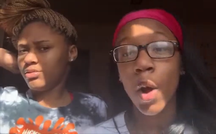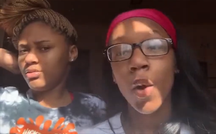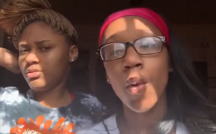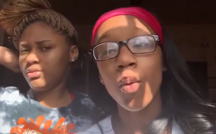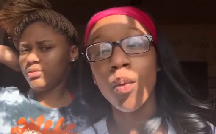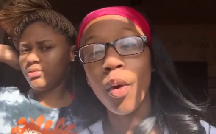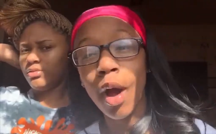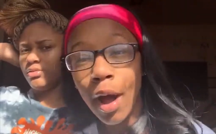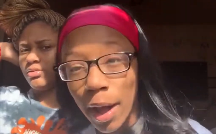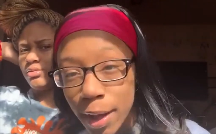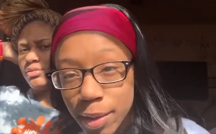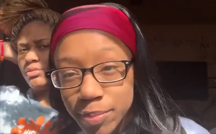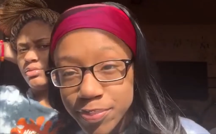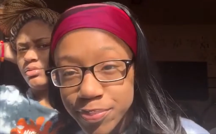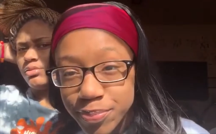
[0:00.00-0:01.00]
Speaker 1: Ride.
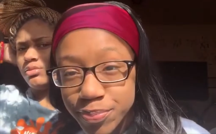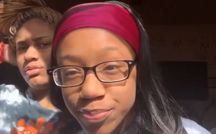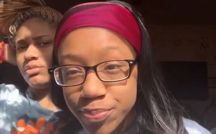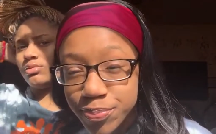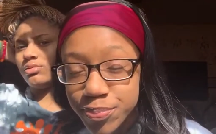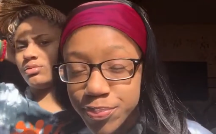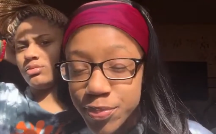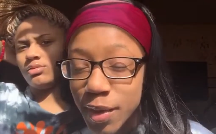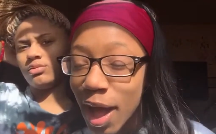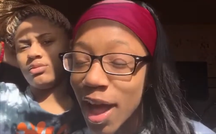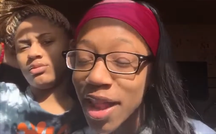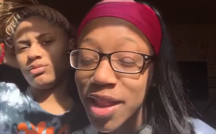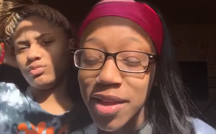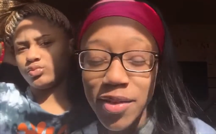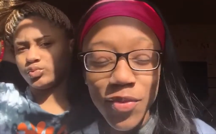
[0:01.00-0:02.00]
I
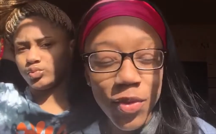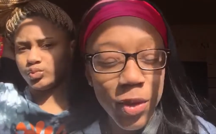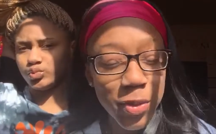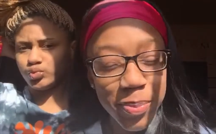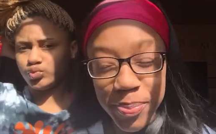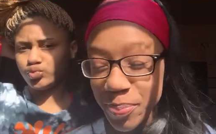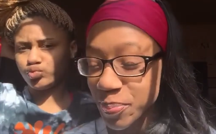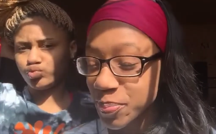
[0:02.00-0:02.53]
love you.